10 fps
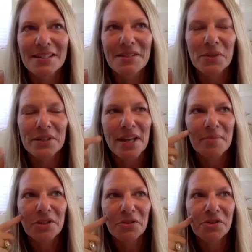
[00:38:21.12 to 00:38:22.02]
what's
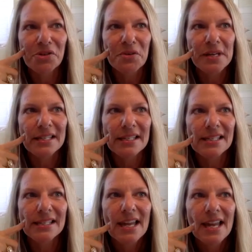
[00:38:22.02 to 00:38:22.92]
coming through
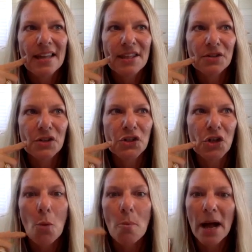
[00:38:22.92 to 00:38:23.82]
is there's
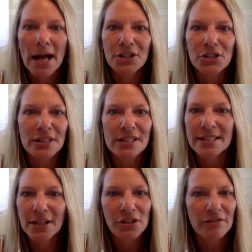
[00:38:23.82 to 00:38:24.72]
so much. It's
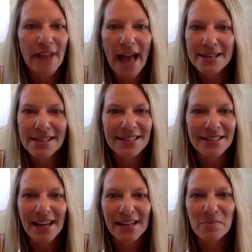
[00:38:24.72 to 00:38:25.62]
such a vast
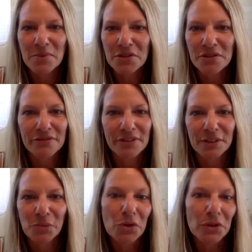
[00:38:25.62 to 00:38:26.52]
and
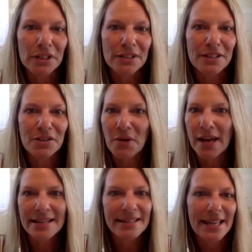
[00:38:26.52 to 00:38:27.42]
beautiful world to do
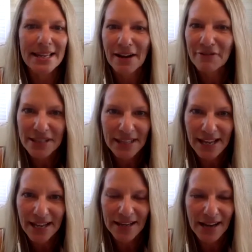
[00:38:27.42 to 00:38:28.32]
anything and
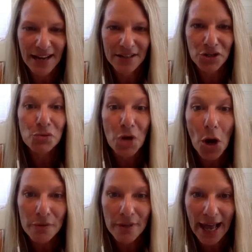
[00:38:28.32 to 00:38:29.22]
everything. And you
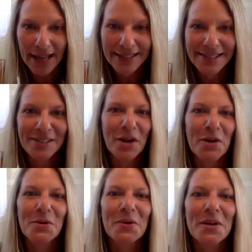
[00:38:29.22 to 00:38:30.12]
know that.
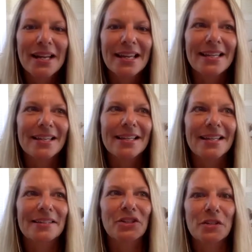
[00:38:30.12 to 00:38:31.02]
So
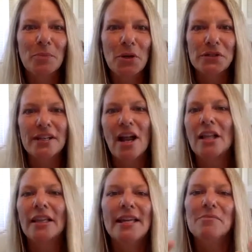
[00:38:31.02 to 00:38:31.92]
it just pulls it
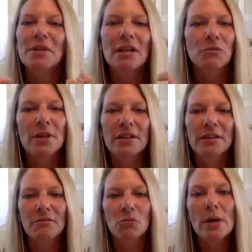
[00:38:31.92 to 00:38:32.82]
all in. But
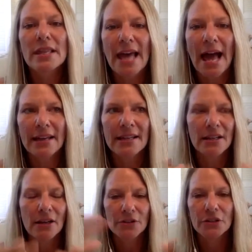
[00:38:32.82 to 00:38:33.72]
with that, it
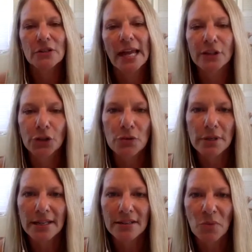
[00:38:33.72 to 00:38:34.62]
can also dilute
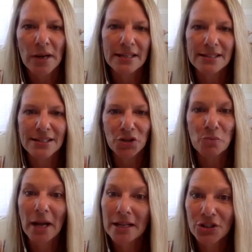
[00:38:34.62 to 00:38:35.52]
it when it's too
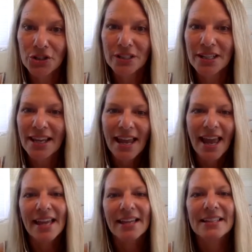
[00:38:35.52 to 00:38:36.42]
much.
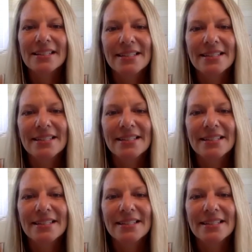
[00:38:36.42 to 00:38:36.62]
And